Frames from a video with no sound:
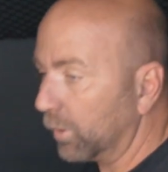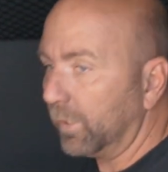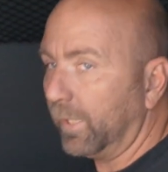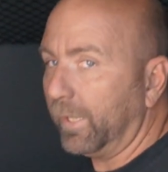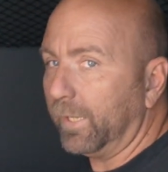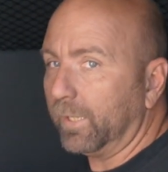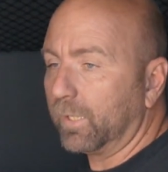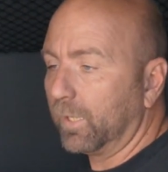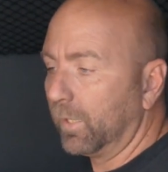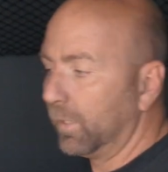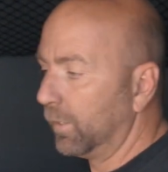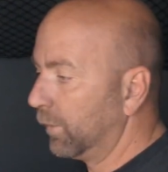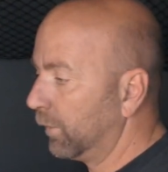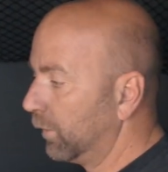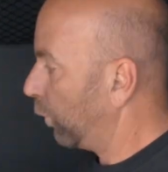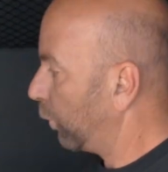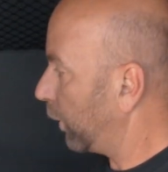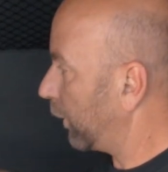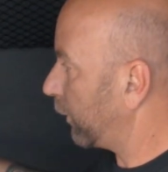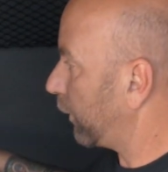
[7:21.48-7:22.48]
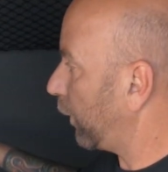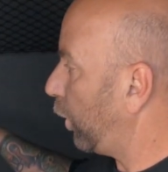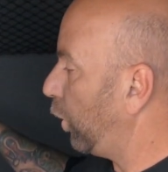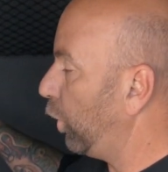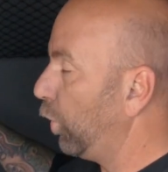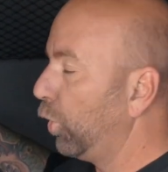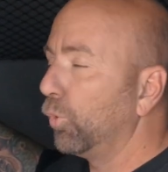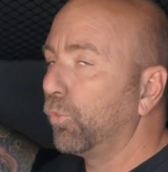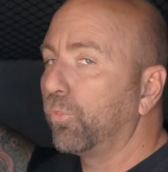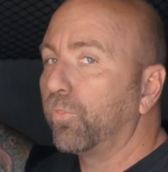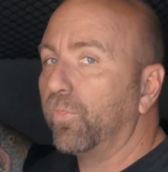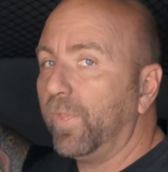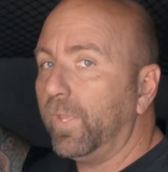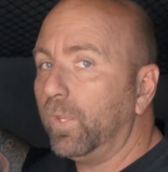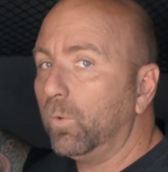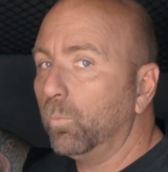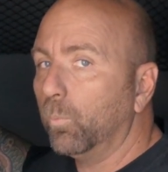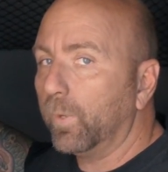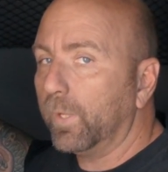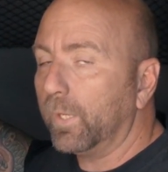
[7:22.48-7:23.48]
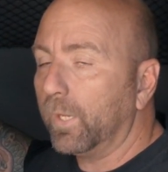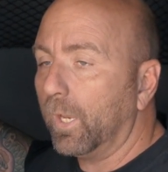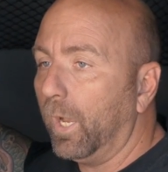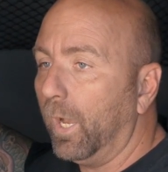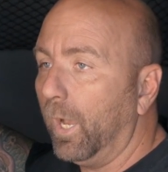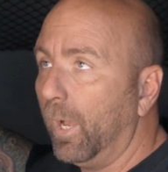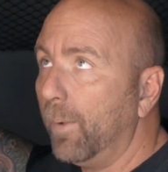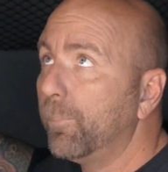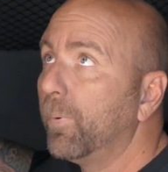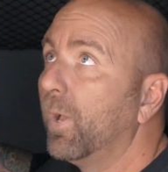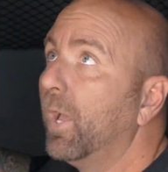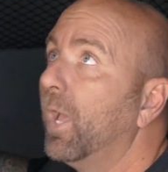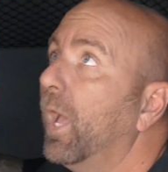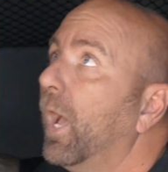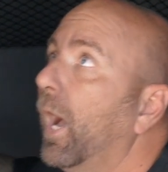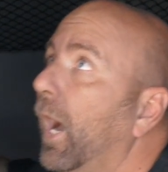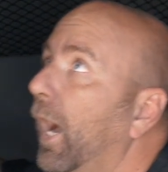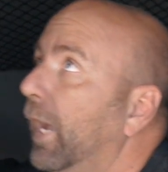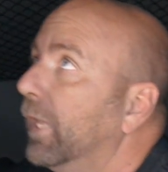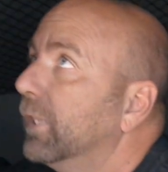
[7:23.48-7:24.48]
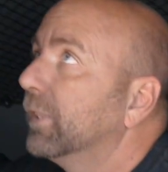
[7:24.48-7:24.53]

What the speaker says: like where the whole thing went up, I